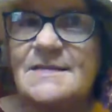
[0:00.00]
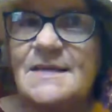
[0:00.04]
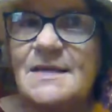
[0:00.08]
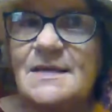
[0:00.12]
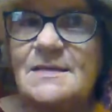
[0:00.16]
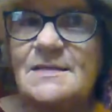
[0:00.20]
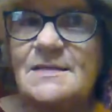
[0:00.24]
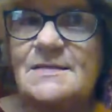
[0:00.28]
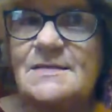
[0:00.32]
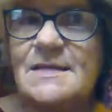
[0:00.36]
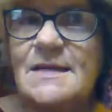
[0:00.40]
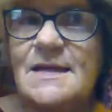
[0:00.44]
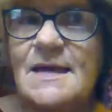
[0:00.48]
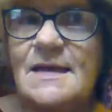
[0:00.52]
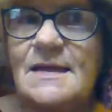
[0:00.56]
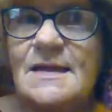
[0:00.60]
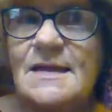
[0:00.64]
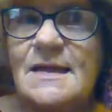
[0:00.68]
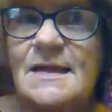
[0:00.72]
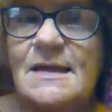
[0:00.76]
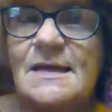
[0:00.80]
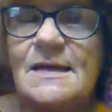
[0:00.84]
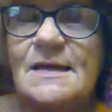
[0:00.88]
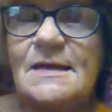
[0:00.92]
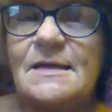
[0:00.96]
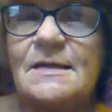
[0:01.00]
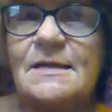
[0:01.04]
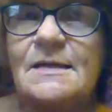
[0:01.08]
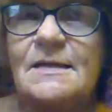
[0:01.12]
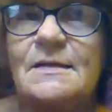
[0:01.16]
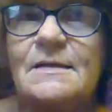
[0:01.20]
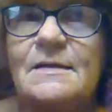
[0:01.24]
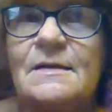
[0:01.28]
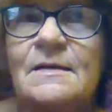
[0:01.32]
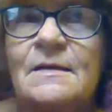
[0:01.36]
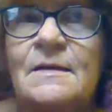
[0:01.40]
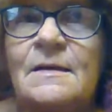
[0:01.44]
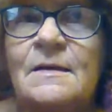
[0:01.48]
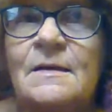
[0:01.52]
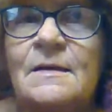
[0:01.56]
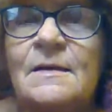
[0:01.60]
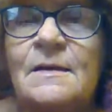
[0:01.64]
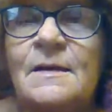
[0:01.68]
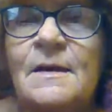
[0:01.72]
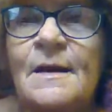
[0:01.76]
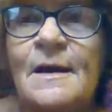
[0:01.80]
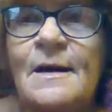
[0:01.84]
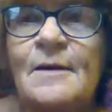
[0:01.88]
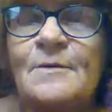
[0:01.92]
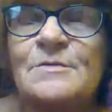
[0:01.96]
sunset thing.
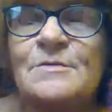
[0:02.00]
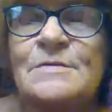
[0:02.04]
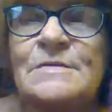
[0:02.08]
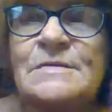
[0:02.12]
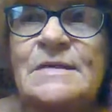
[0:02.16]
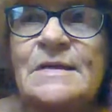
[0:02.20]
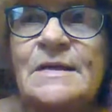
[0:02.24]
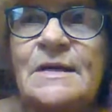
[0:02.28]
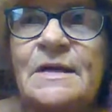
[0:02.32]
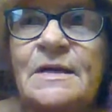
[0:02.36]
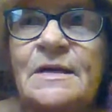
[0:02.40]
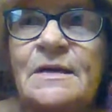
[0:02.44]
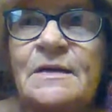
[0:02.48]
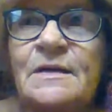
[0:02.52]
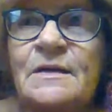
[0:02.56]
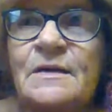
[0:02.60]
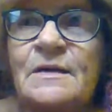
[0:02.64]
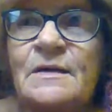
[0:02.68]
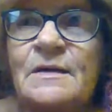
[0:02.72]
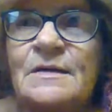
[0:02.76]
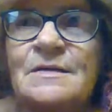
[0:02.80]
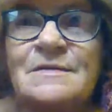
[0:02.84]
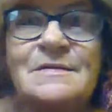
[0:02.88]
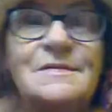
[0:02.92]
I was thinking of,